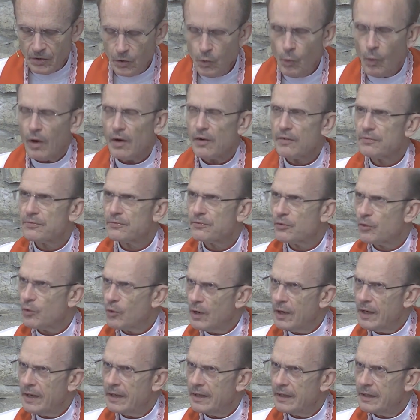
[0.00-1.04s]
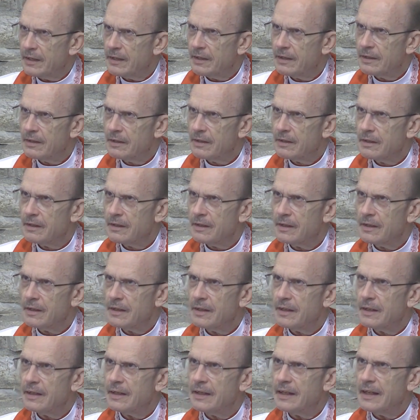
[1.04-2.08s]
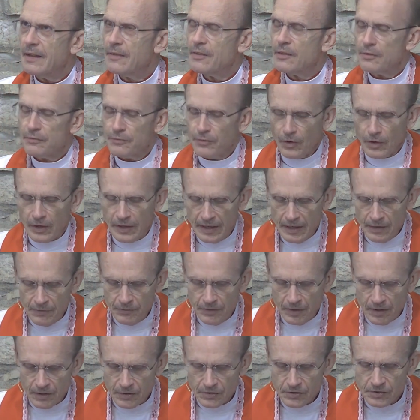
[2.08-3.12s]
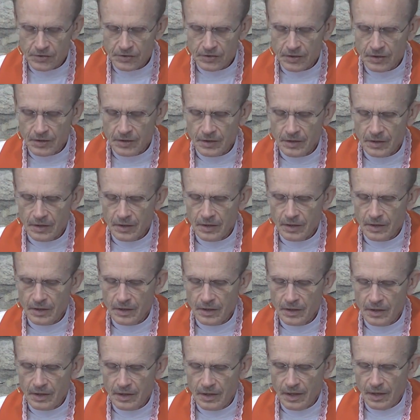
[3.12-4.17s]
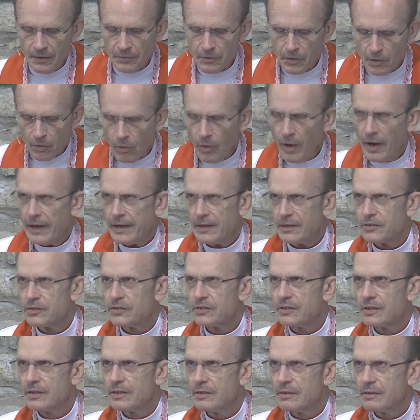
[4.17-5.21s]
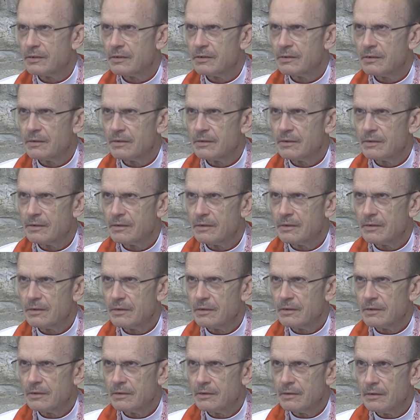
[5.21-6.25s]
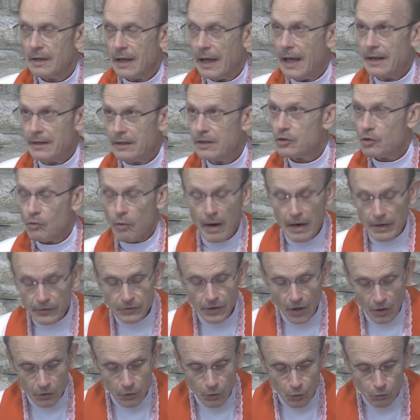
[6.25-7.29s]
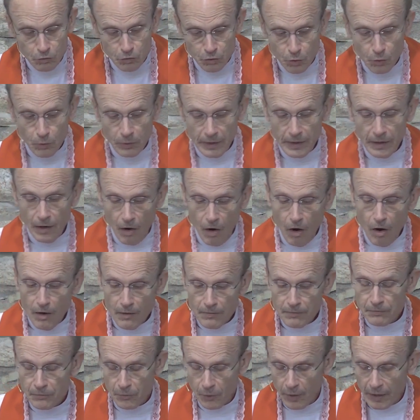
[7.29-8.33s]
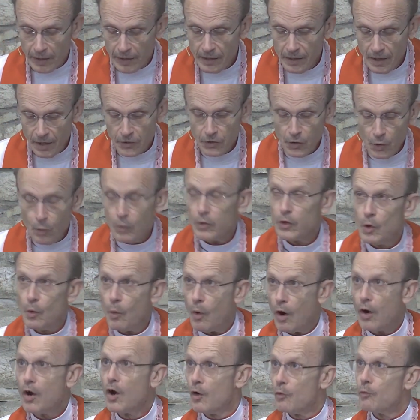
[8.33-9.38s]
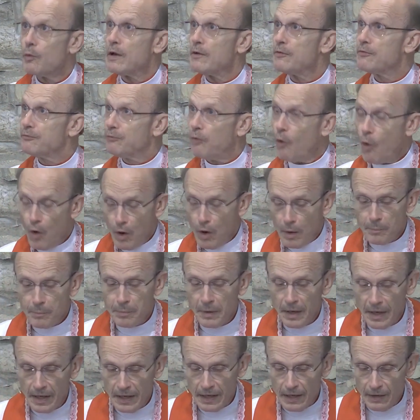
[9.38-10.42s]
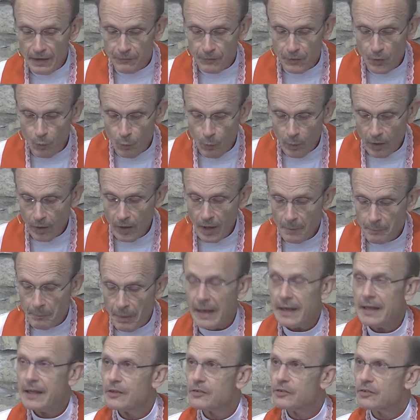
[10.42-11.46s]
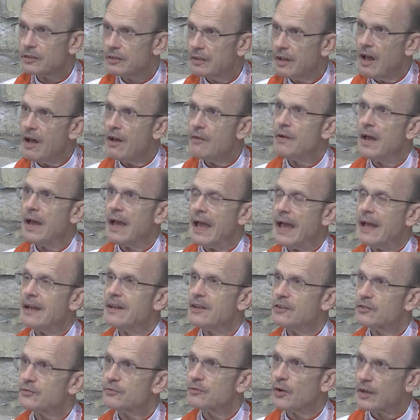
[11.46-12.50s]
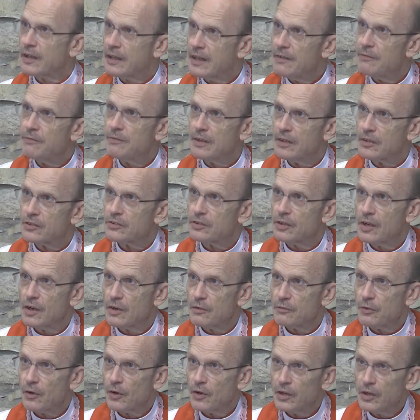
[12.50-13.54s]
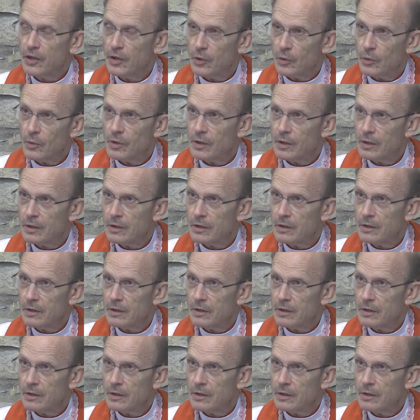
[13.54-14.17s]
You are free in the forgiveness of Christ. And in Christ, you truly are free. You, you are reformed, if you will, by His love and His forgiveness for you.